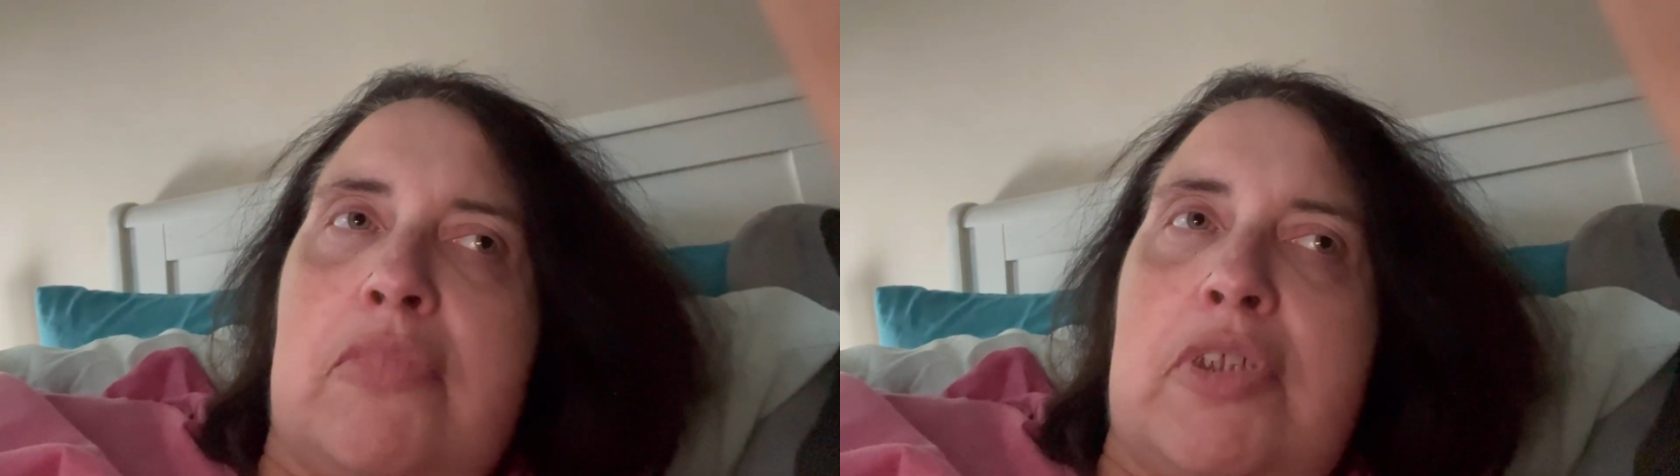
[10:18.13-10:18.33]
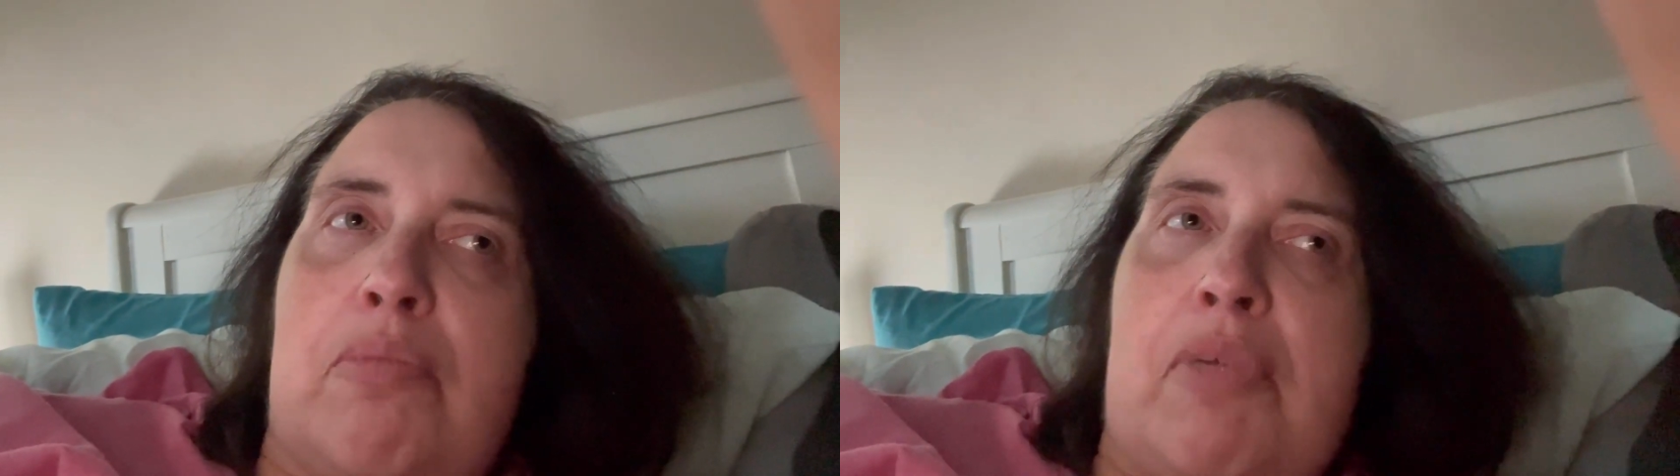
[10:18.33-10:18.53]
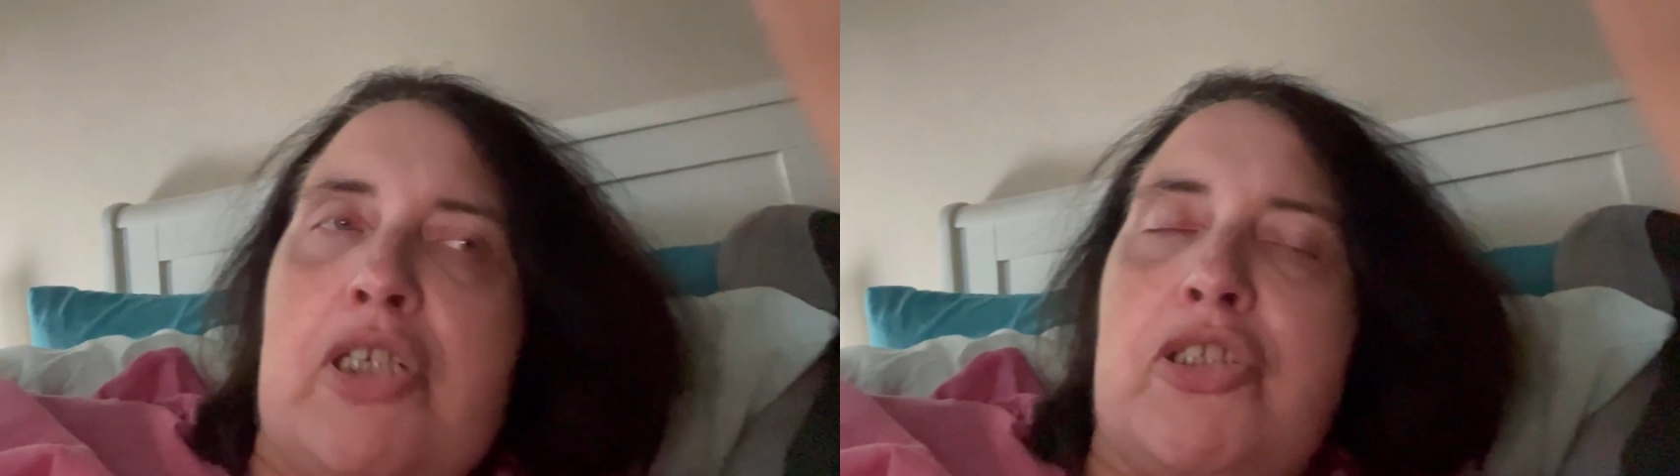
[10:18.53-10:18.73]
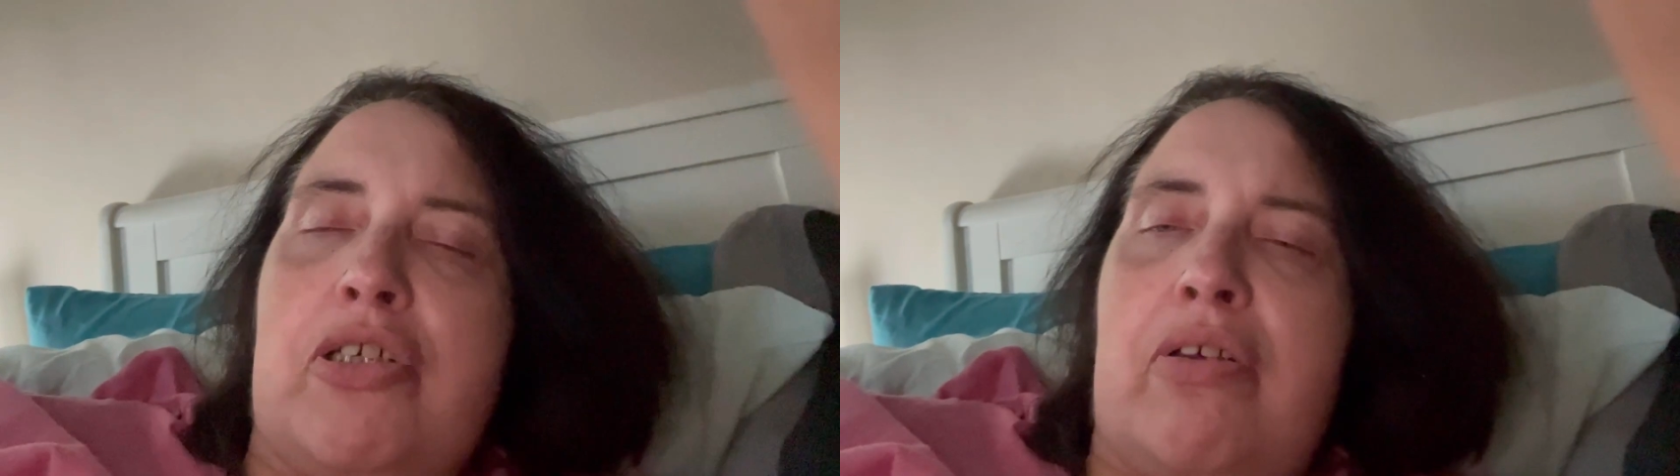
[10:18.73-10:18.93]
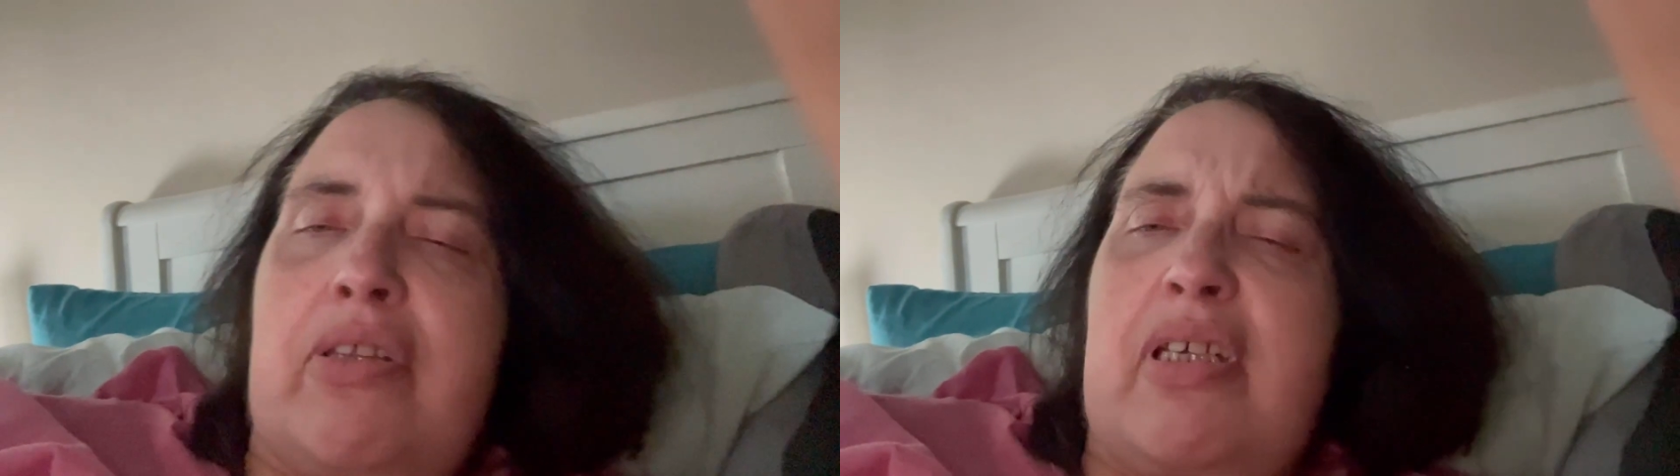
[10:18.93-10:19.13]
to make
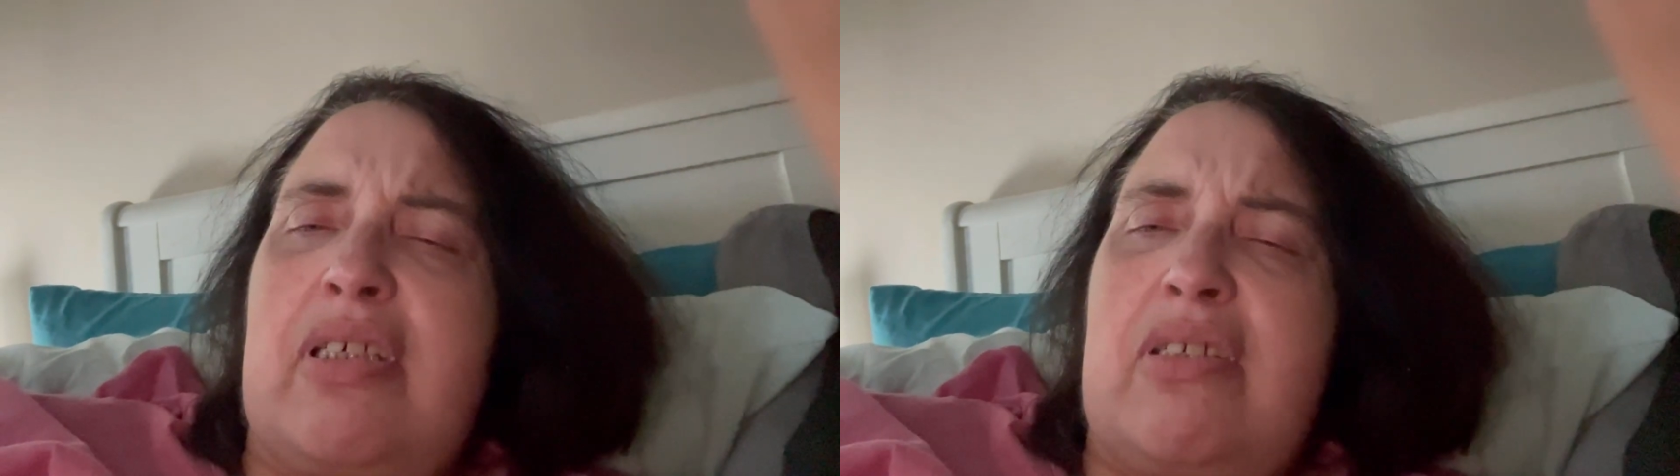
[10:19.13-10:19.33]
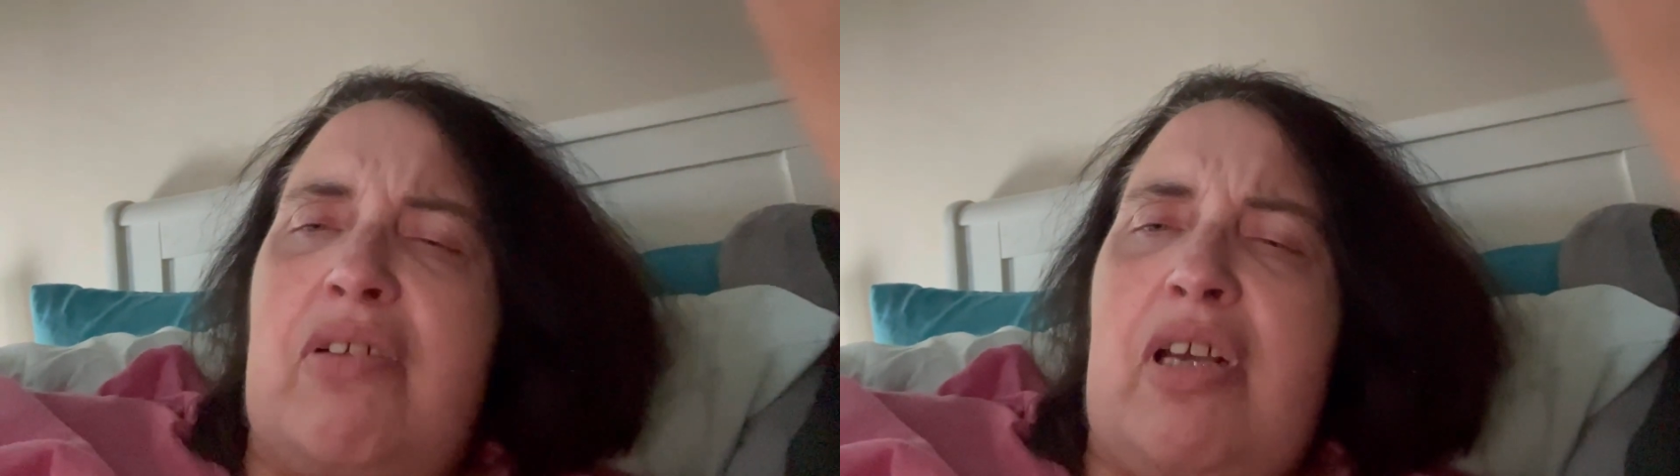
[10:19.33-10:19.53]
sure things are